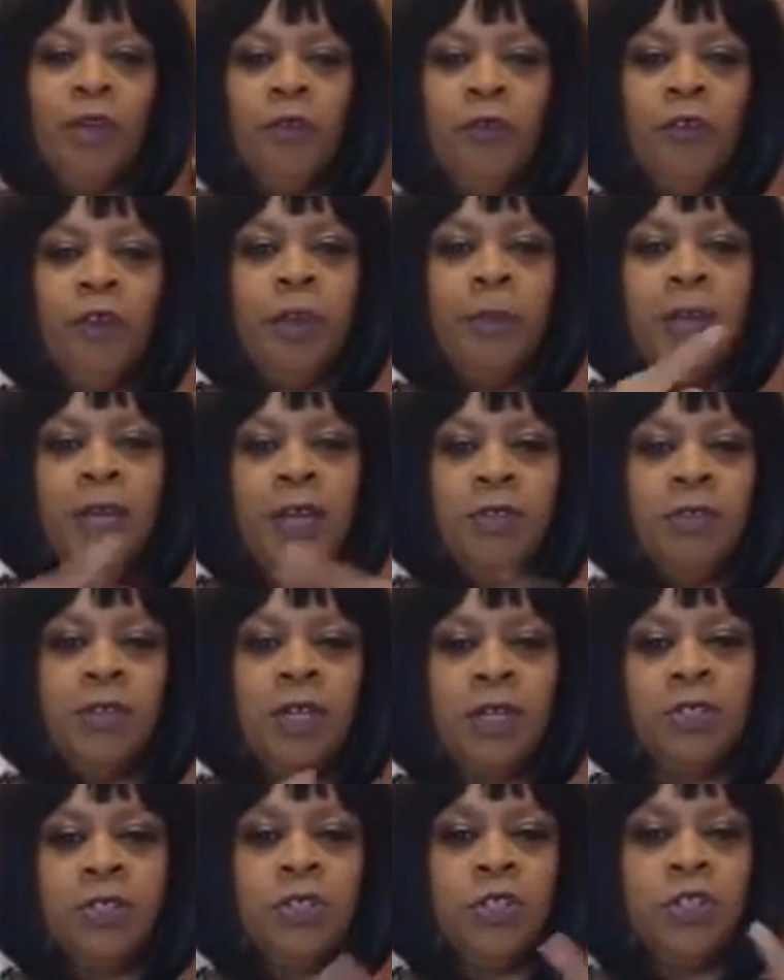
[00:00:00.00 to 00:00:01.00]
Repeat
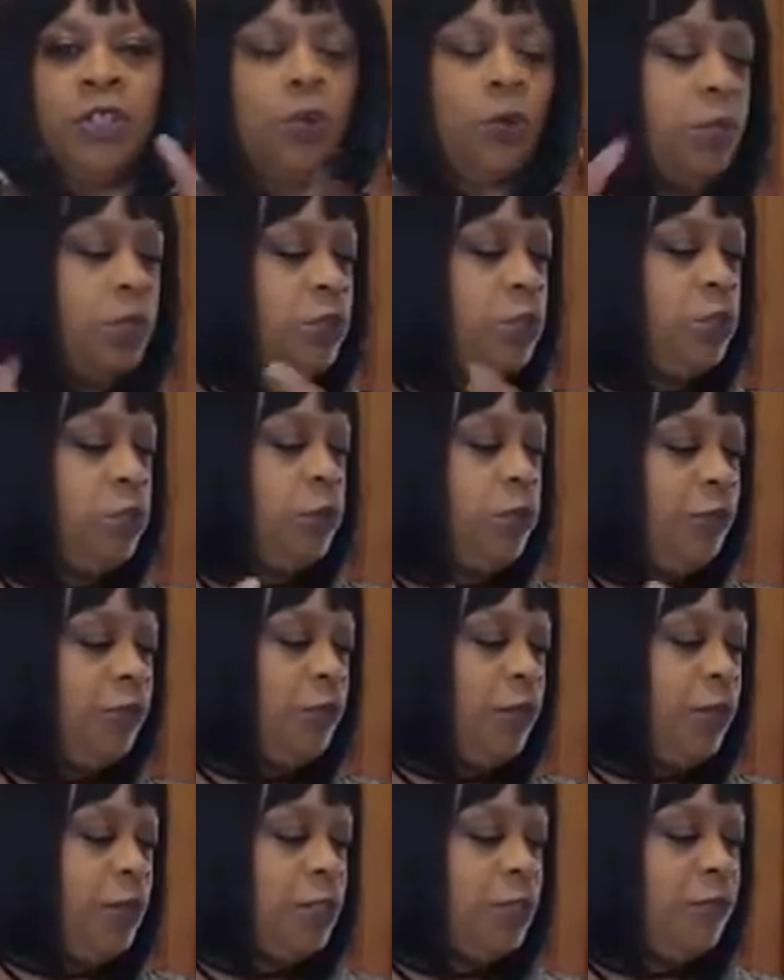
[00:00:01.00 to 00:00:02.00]
this. Show this to your
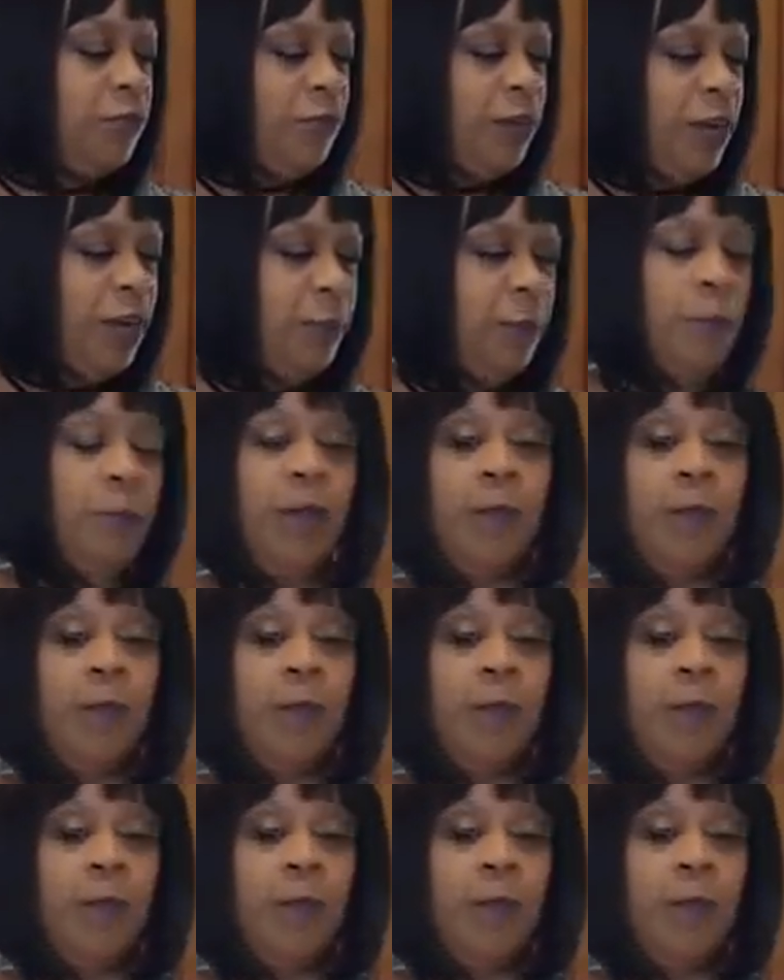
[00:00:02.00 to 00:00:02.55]
friends and family.